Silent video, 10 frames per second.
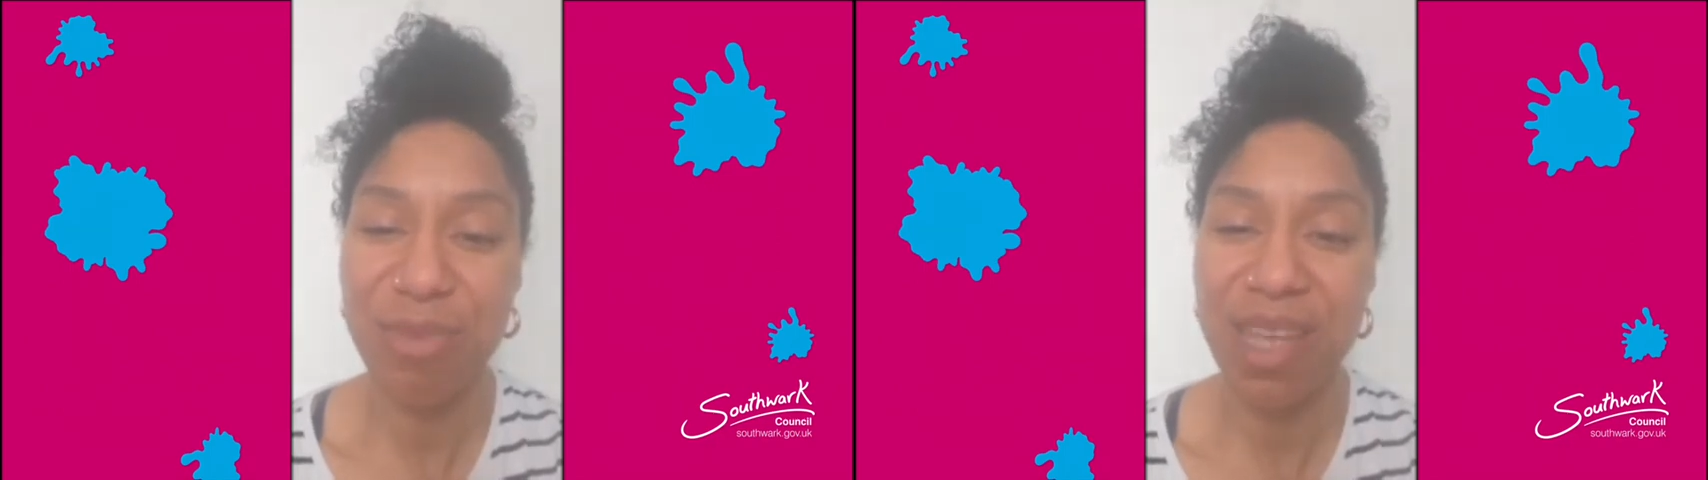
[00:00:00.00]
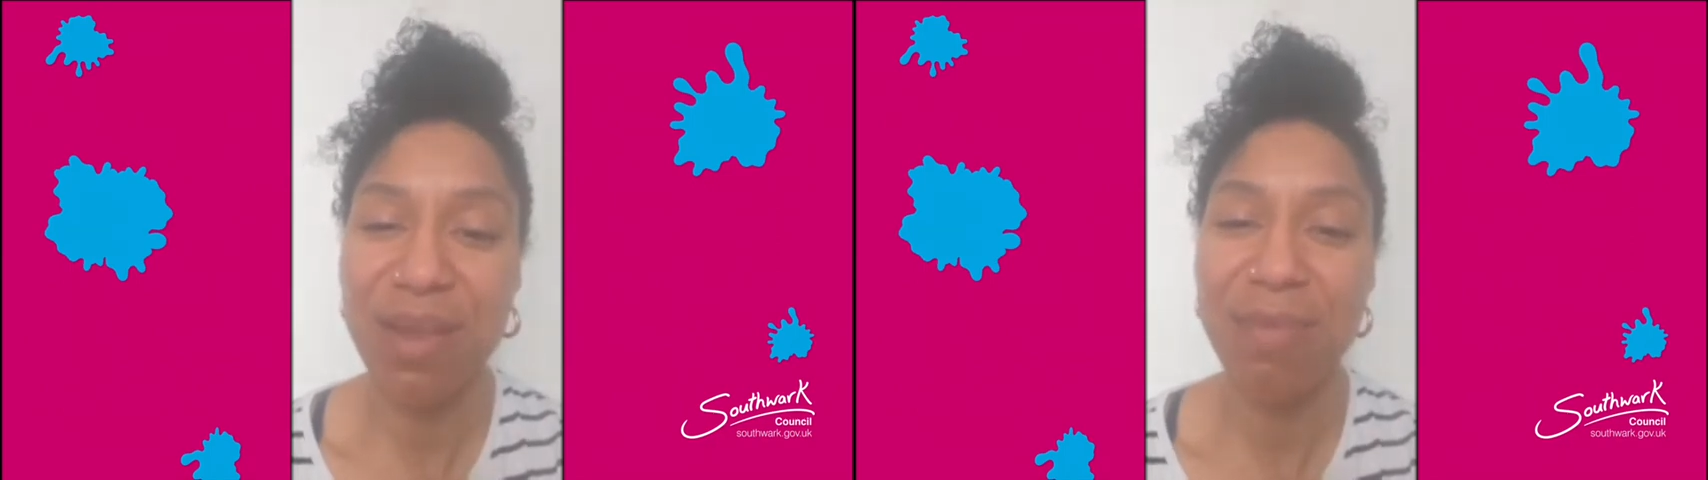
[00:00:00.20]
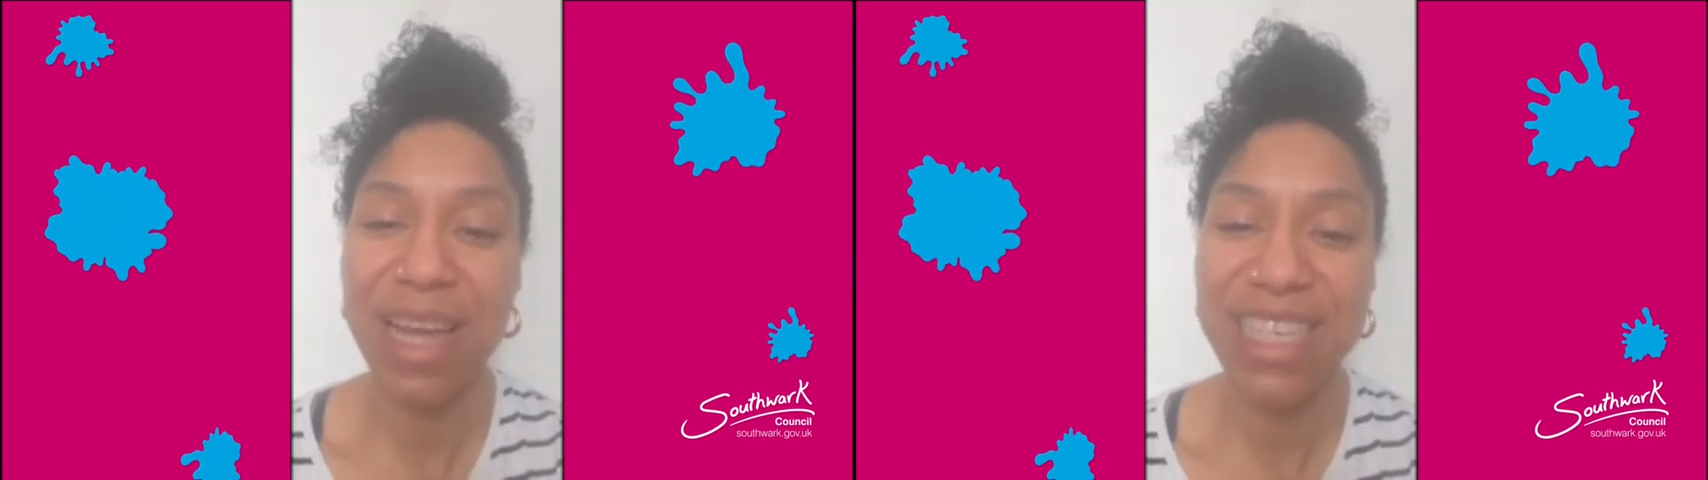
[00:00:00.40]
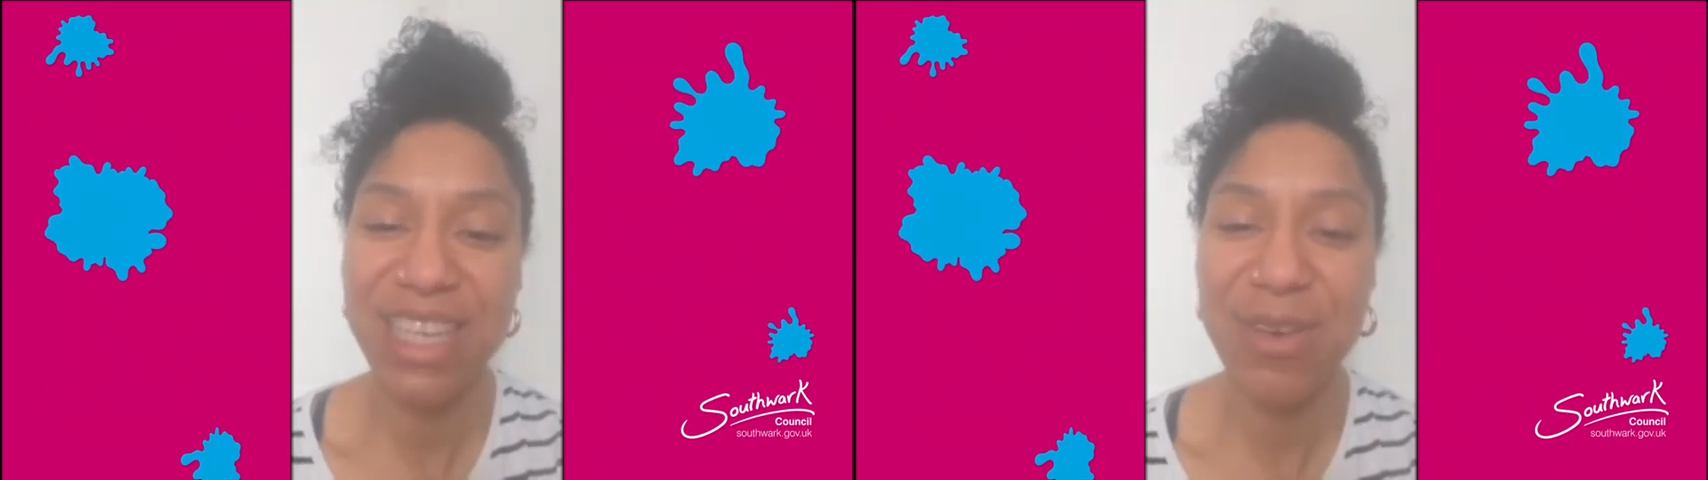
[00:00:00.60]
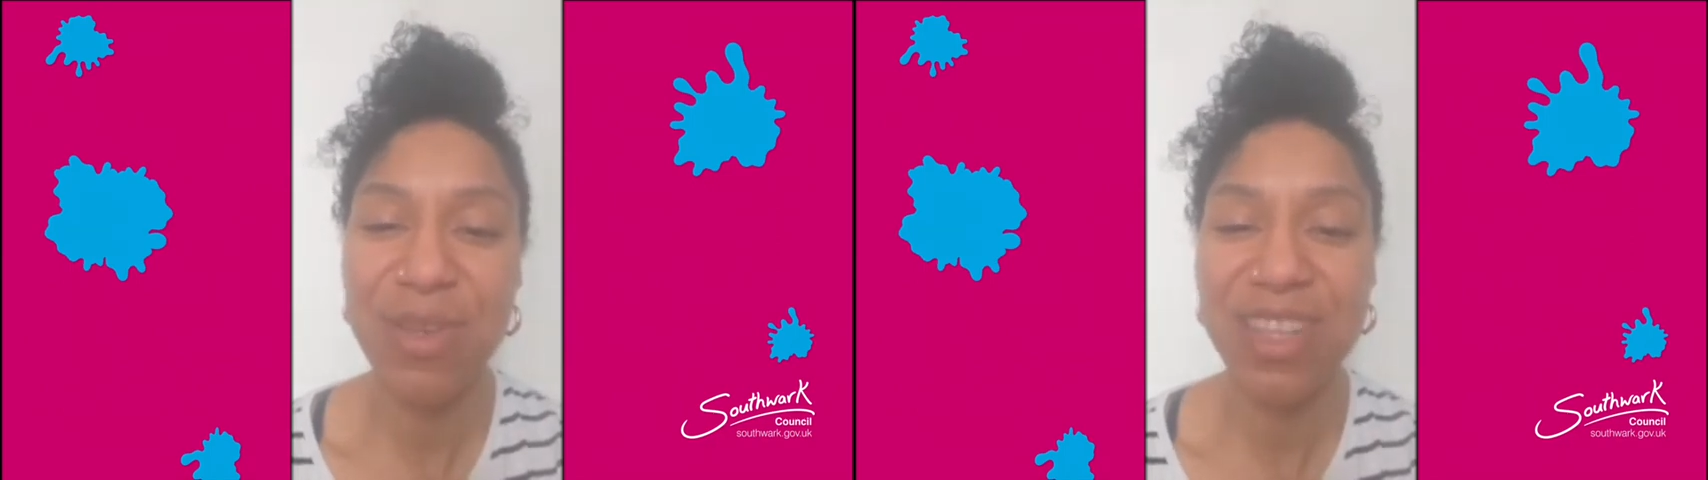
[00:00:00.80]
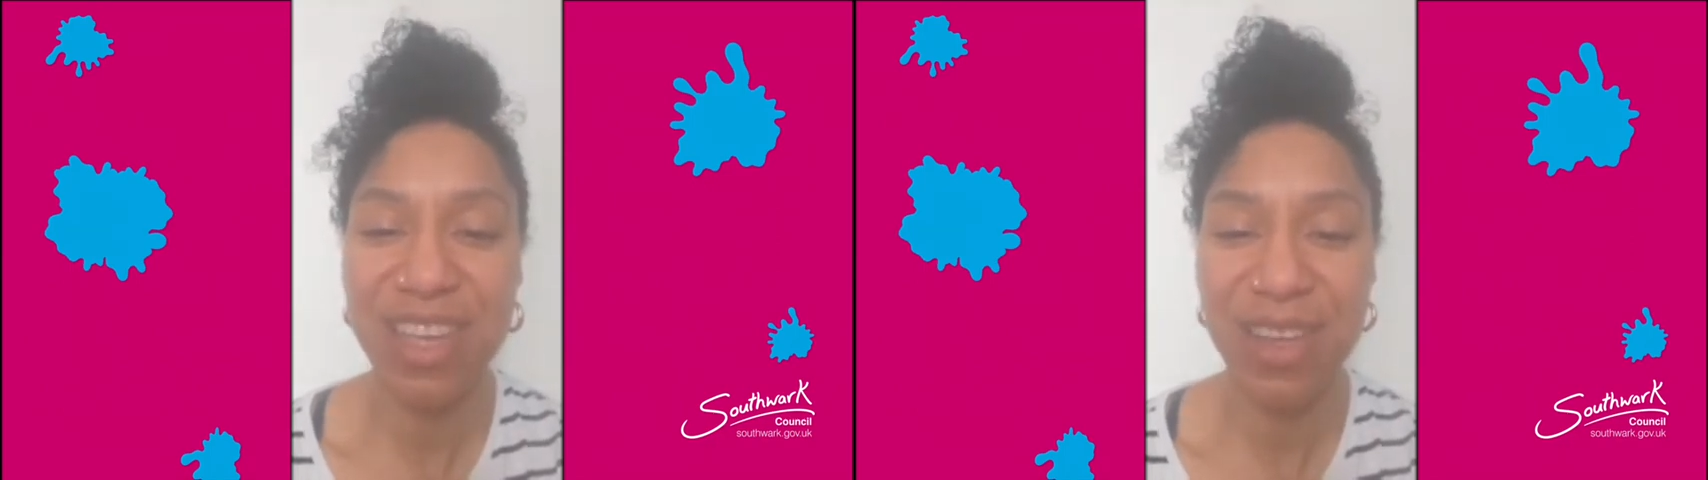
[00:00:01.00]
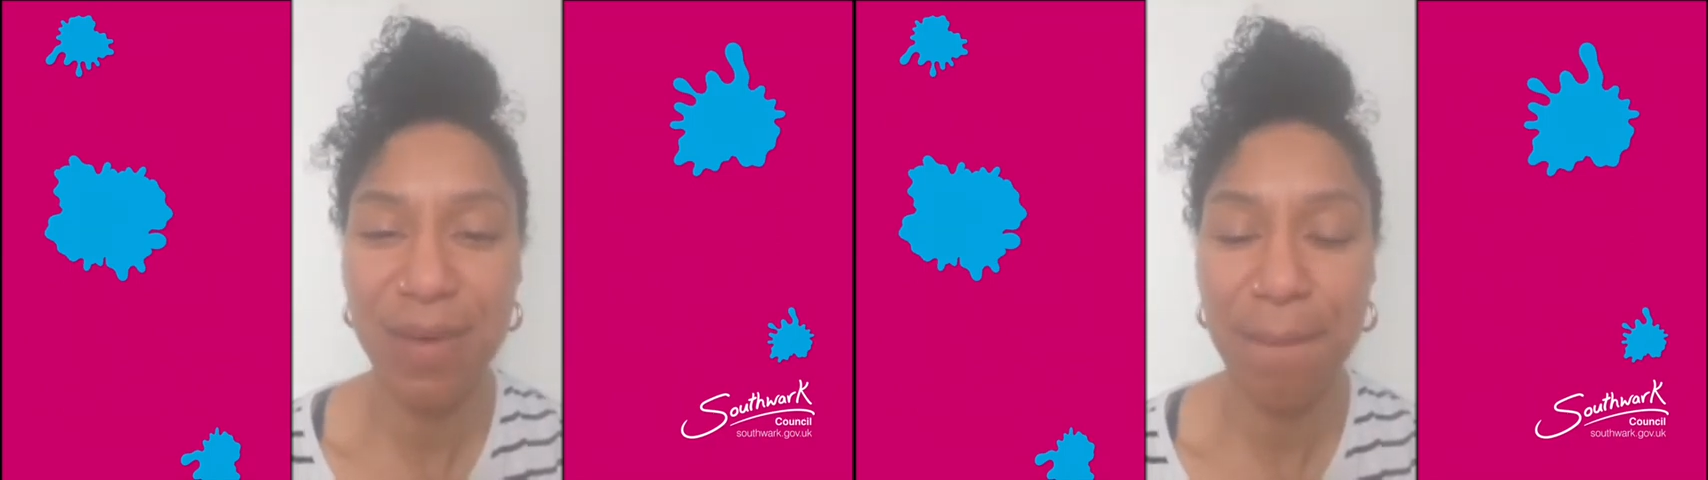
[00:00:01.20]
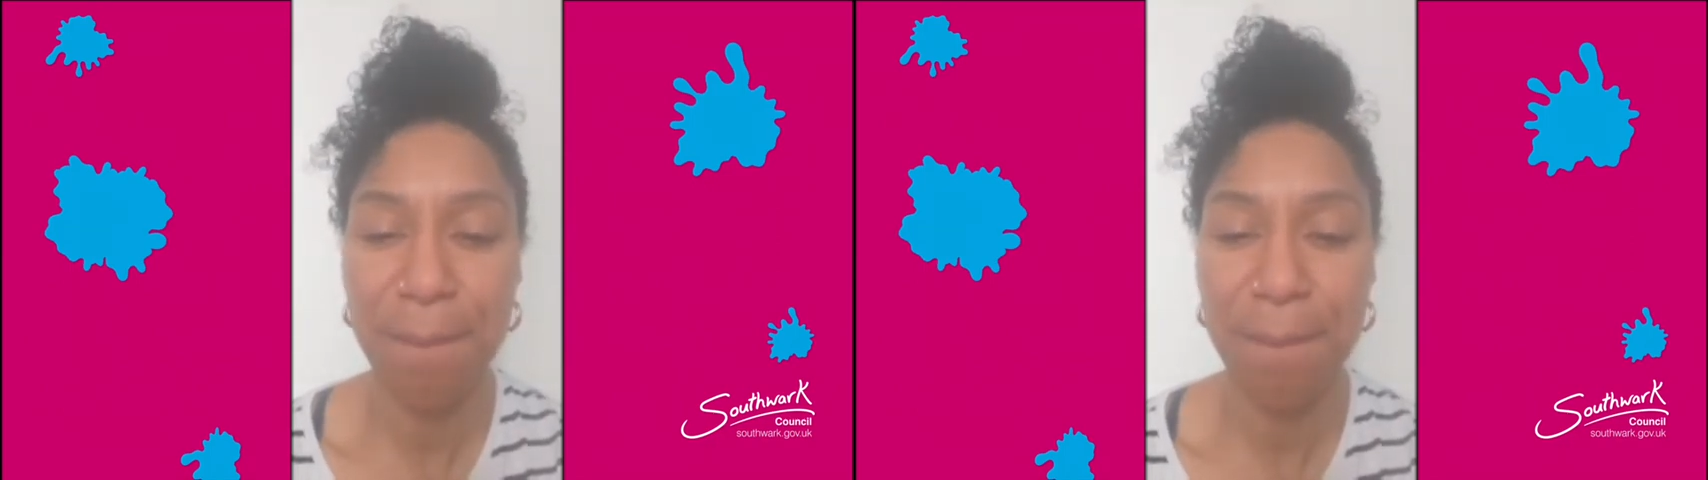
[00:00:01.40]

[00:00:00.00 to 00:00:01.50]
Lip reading: making Play-Doh with you.